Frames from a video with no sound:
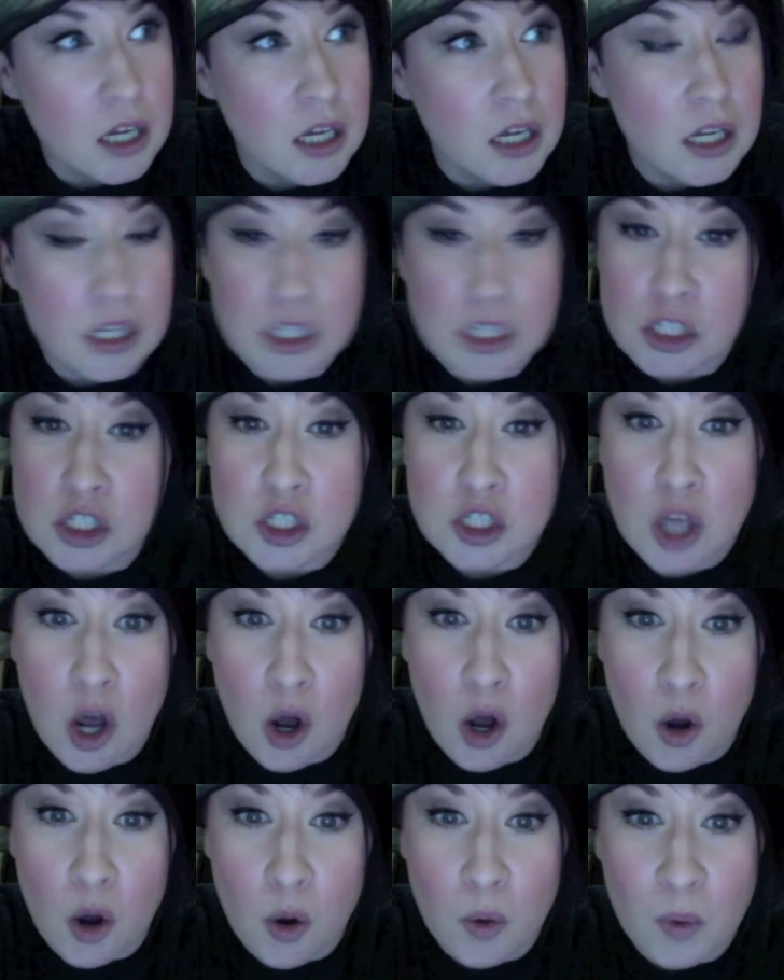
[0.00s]

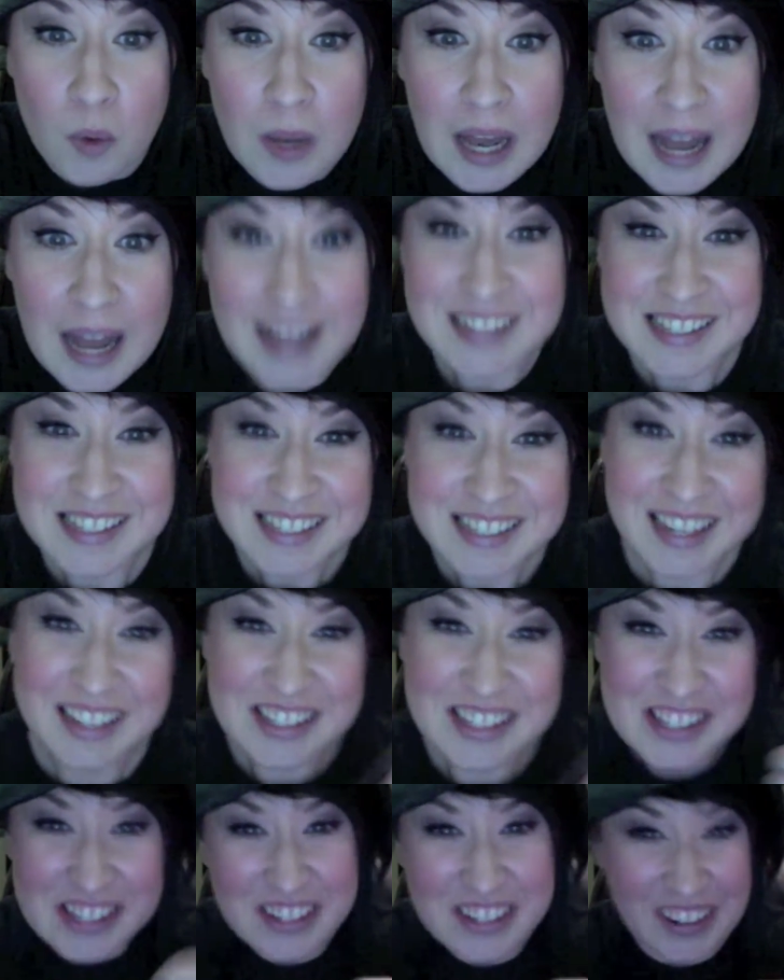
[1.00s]
So let's get
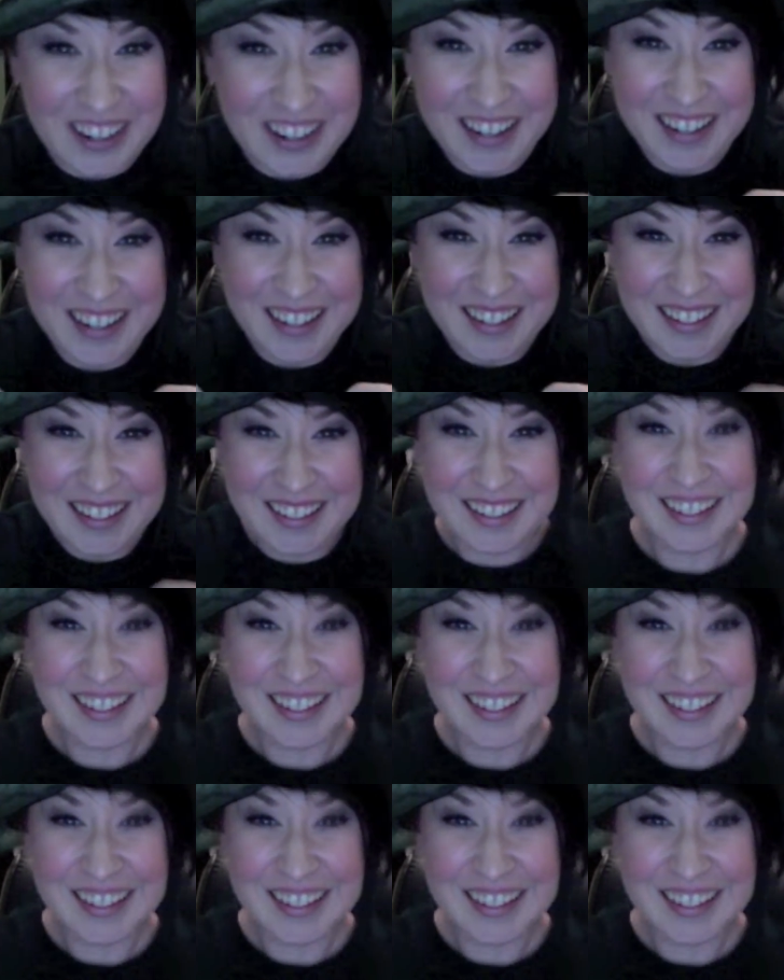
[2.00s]
started.